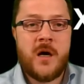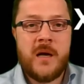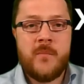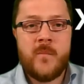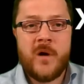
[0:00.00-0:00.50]

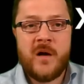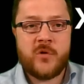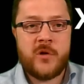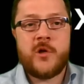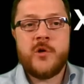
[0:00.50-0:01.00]
I've
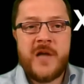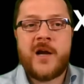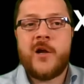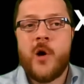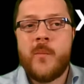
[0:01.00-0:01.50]
got a good
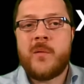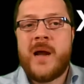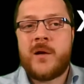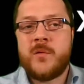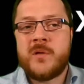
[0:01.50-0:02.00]
economic
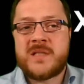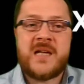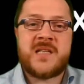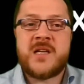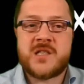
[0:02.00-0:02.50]
record? Is that
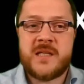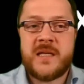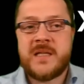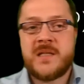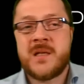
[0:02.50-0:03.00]

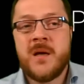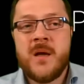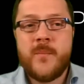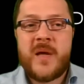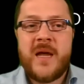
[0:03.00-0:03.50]
essentially his
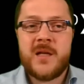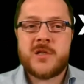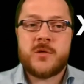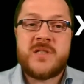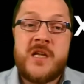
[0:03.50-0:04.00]

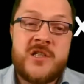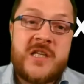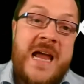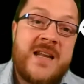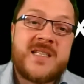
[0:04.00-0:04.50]
pitch, or is it just
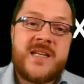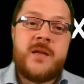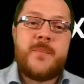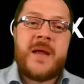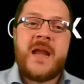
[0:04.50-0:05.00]
an
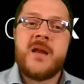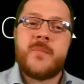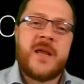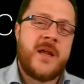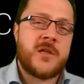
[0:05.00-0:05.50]
anti-Le
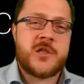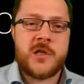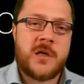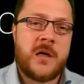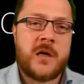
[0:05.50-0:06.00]
Pen pitch,
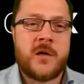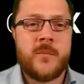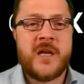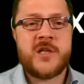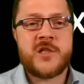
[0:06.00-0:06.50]
a kind of
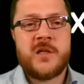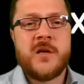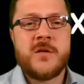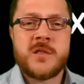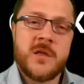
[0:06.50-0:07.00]
combination
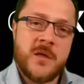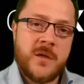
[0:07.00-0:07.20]
of those?